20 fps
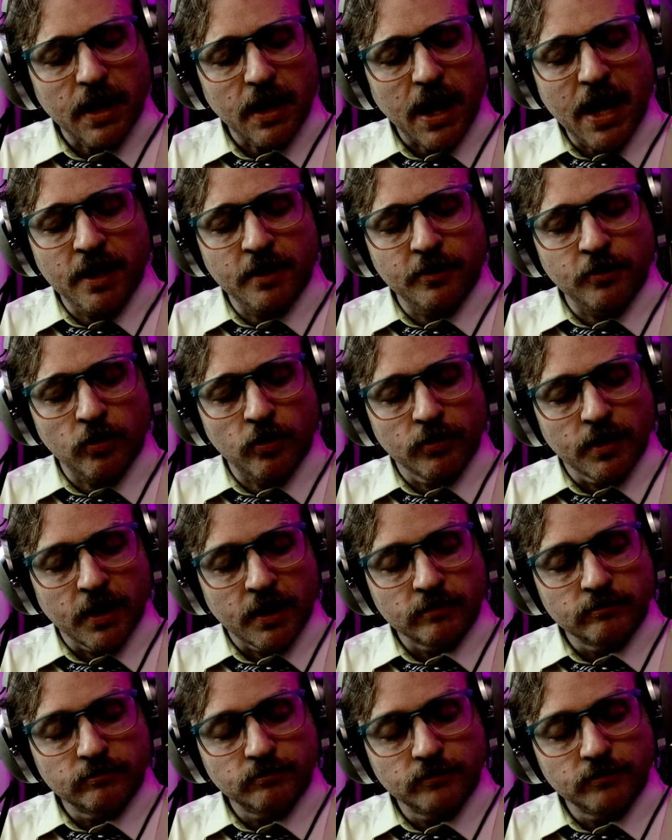I didn't know
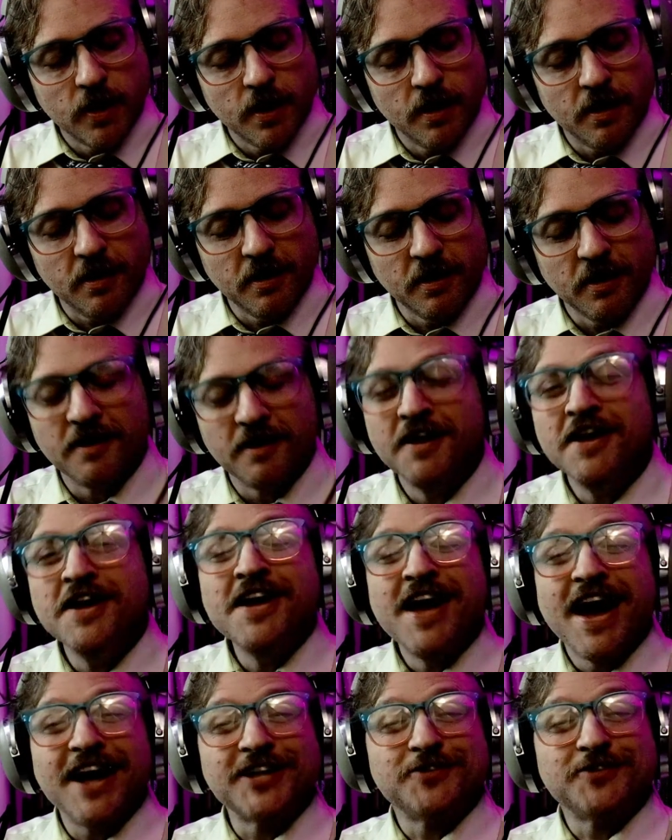that.
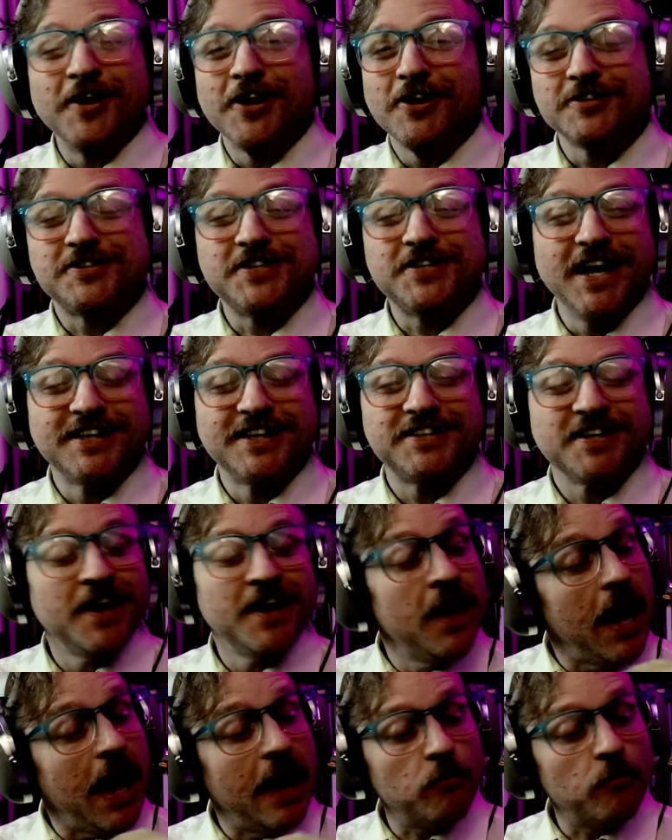That's one of those things.
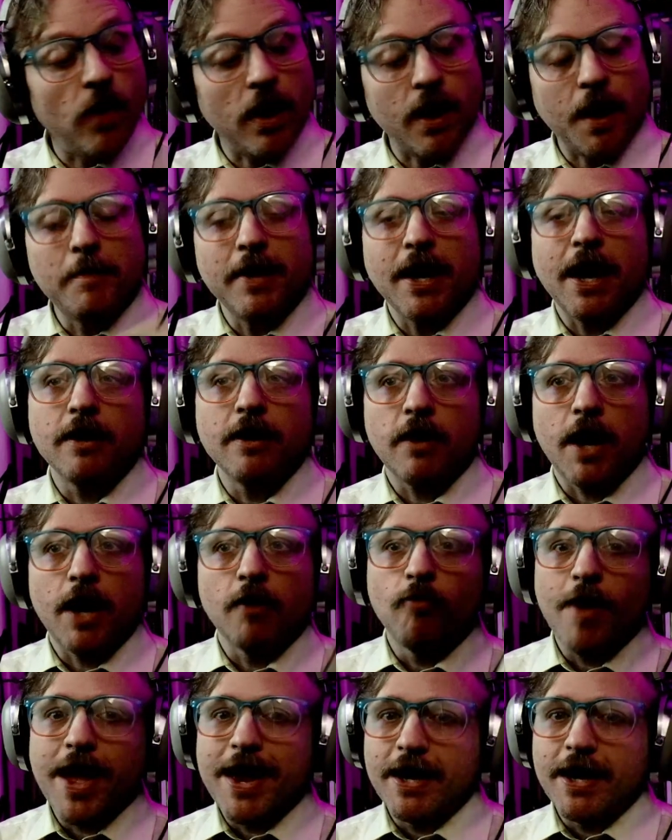I, well, I mean, I, I
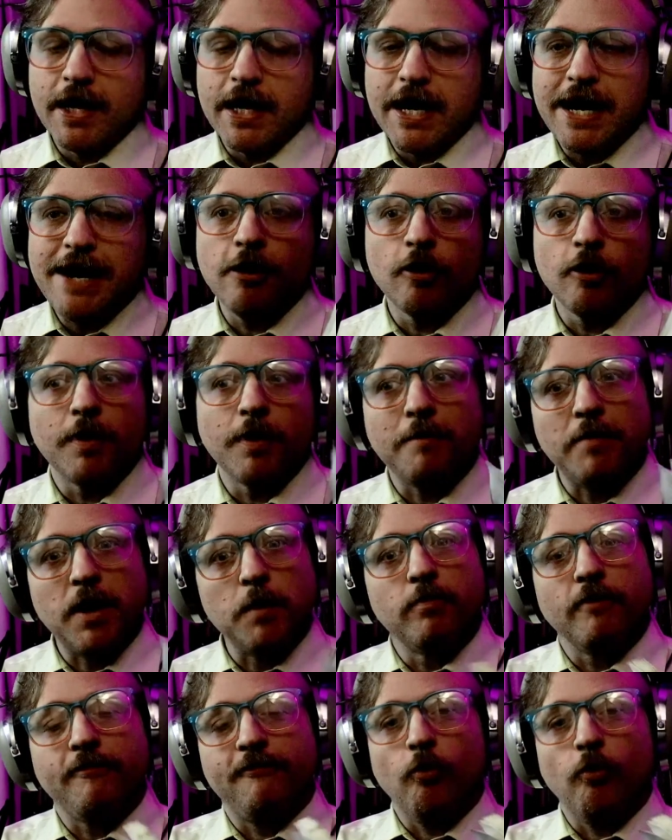read it in here, but I
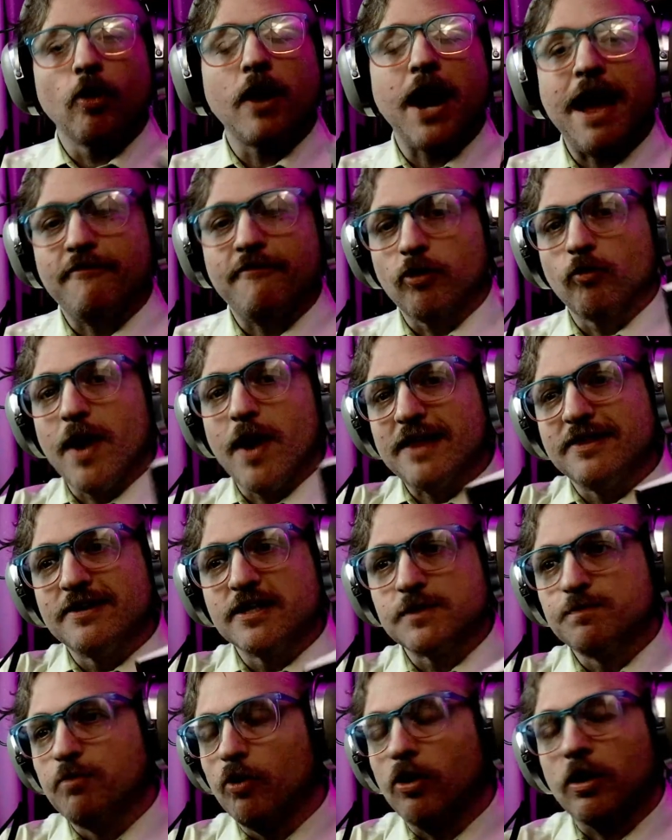mean, before having read
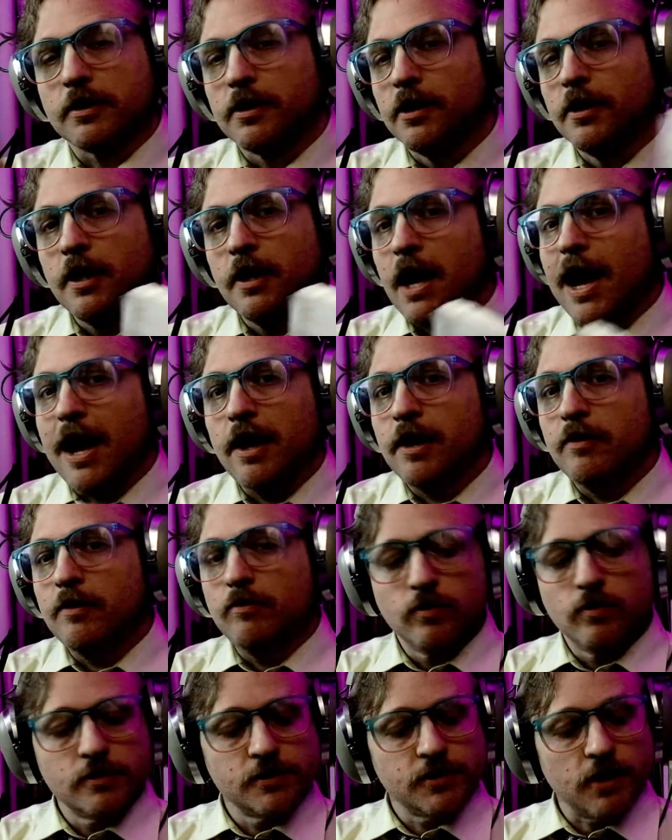this book, I
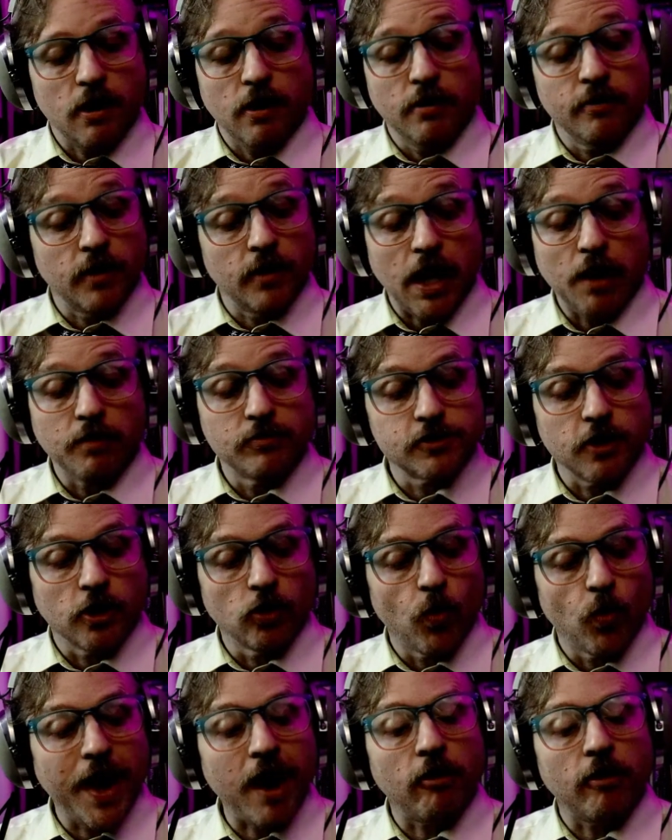was, un, I was
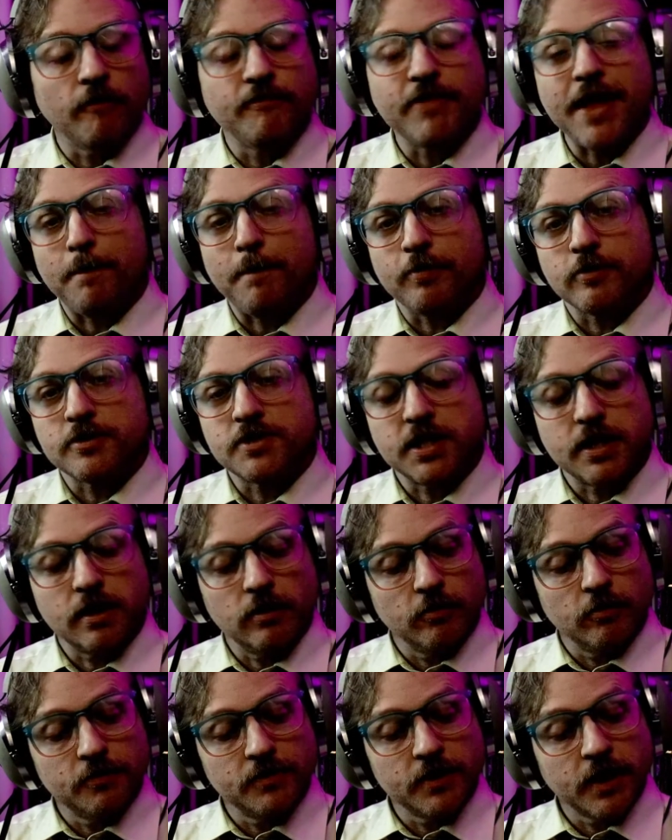unaware of that
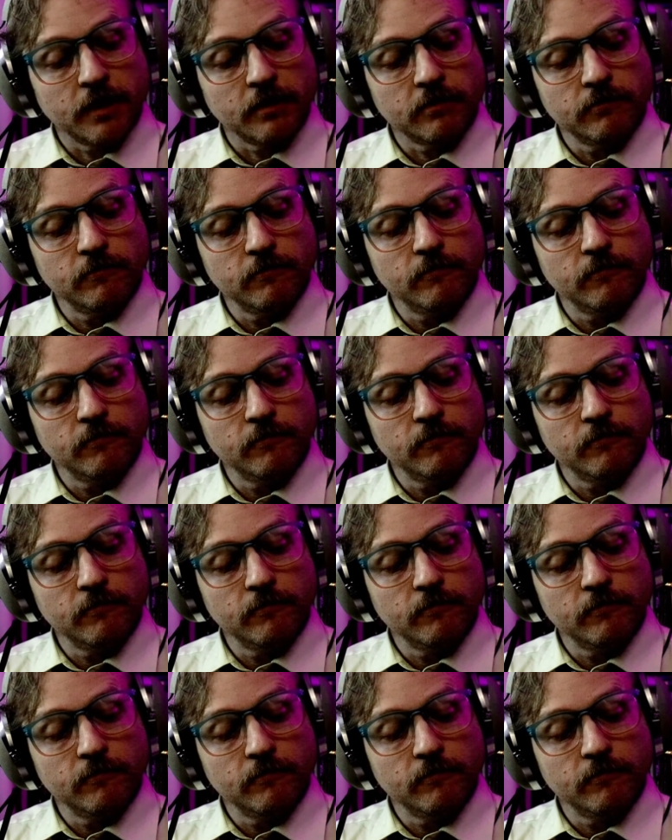particular thing.